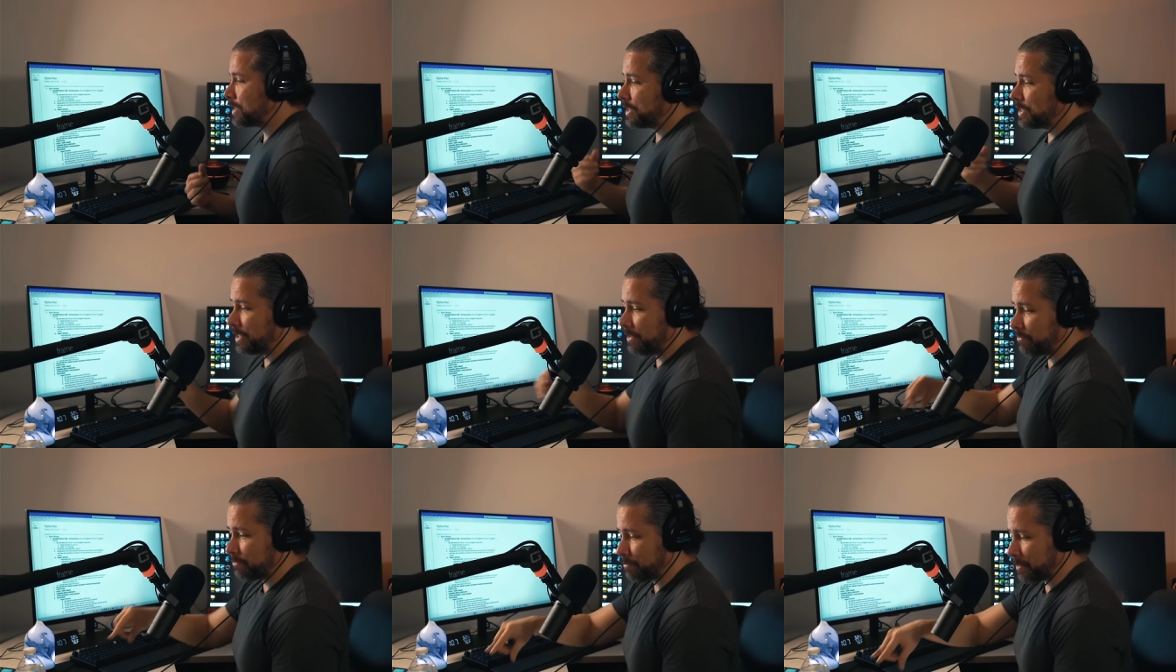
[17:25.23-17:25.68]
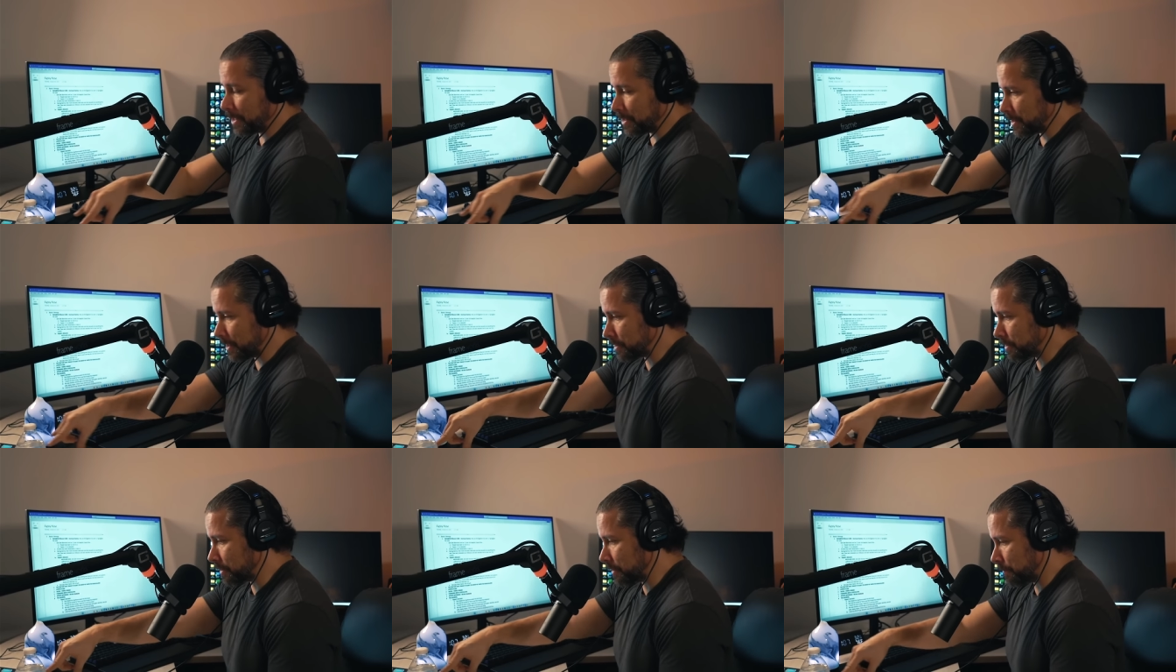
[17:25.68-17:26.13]
Even my
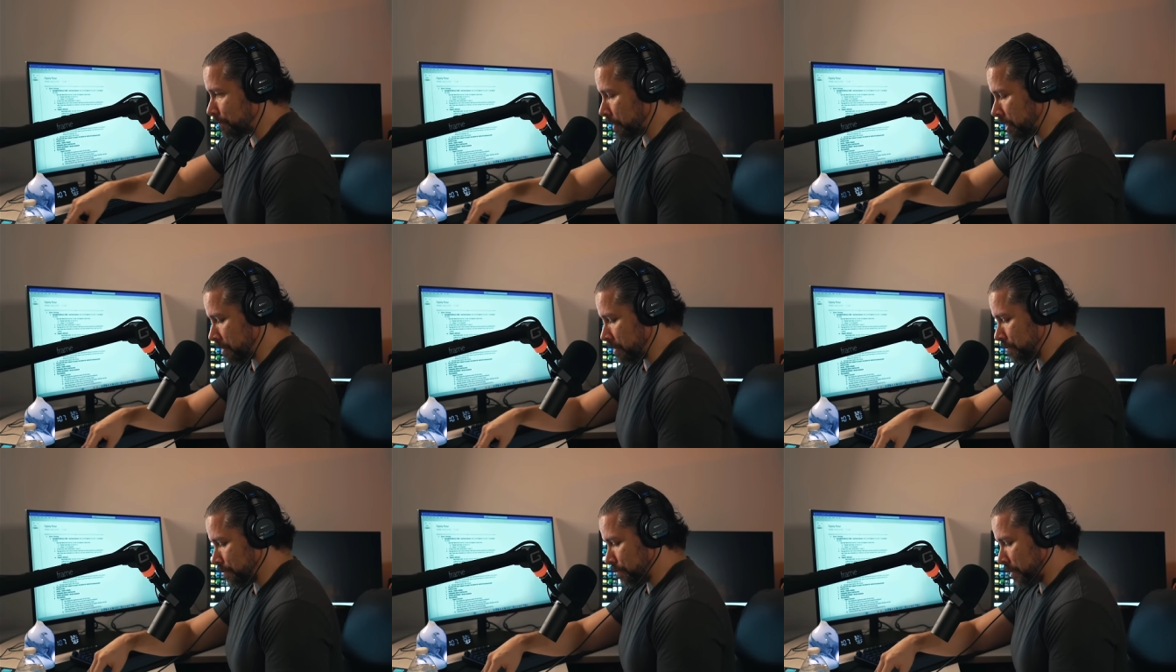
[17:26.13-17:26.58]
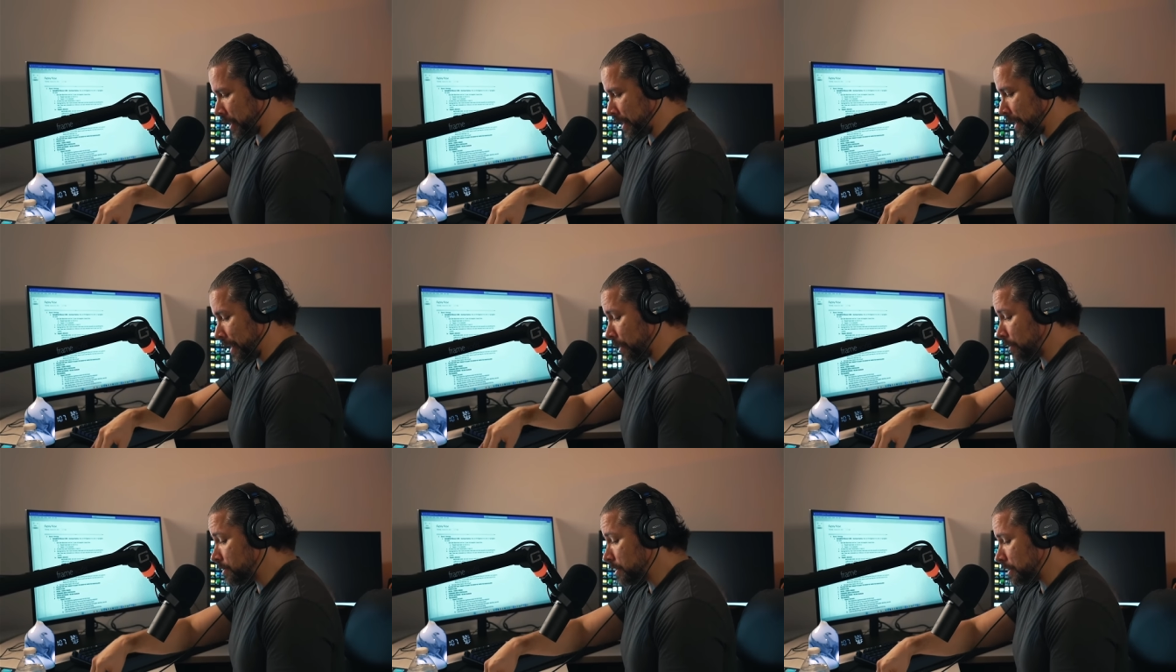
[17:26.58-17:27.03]
younger, my
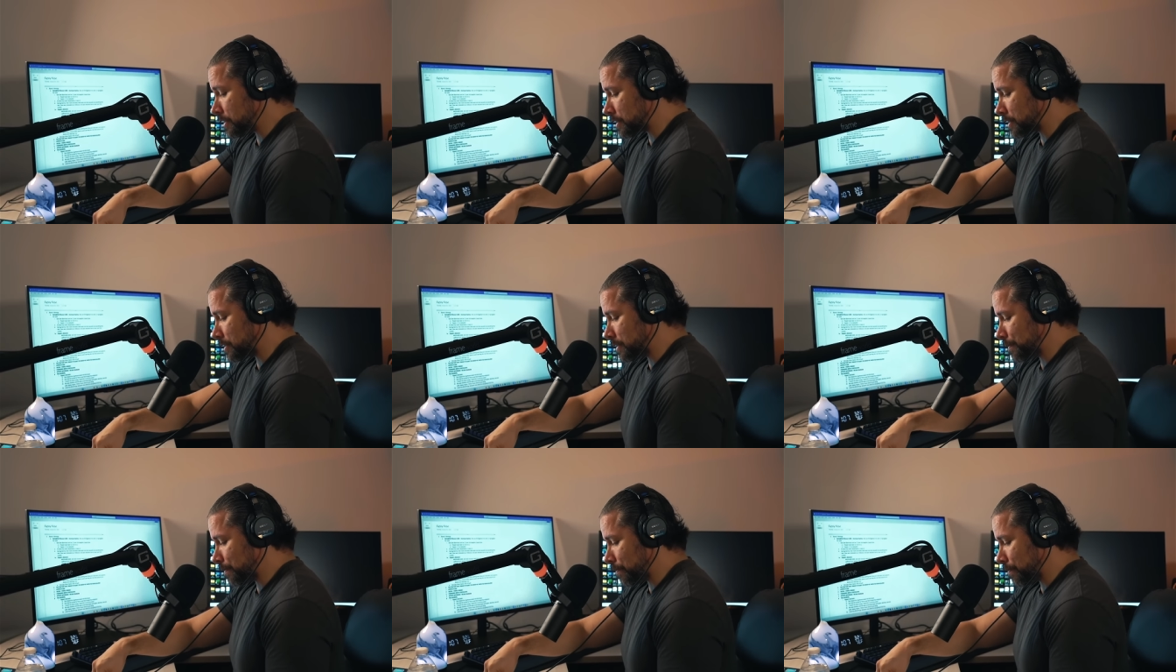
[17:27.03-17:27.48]
eldest,